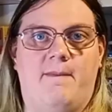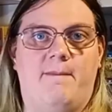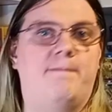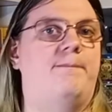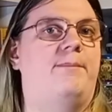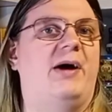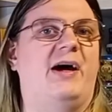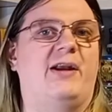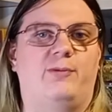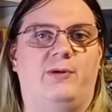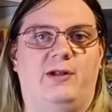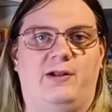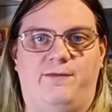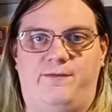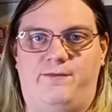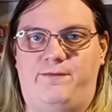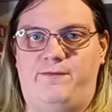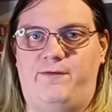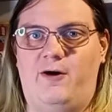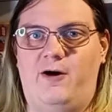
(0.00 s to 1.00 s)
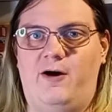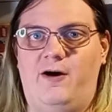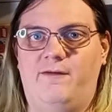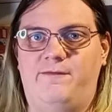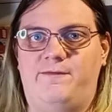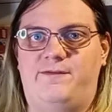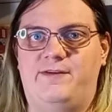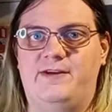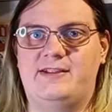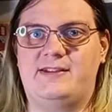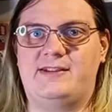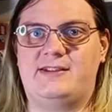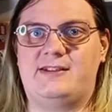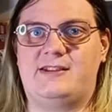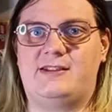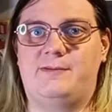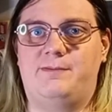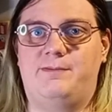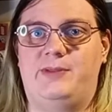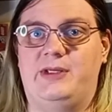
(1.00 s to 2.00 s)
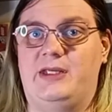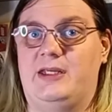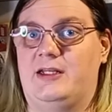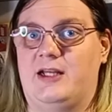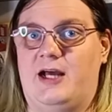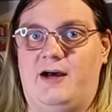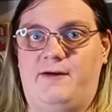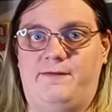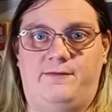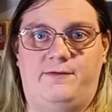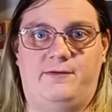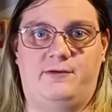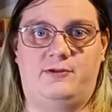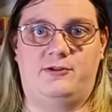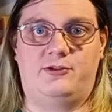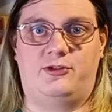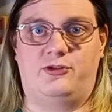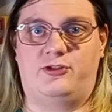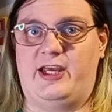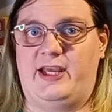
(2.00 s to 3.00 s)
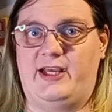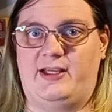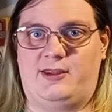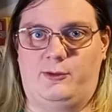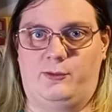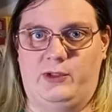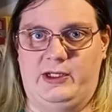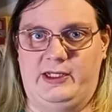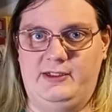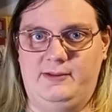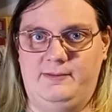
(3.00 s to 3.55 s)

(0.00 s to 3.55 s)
But will 4 fists be enough to take the win?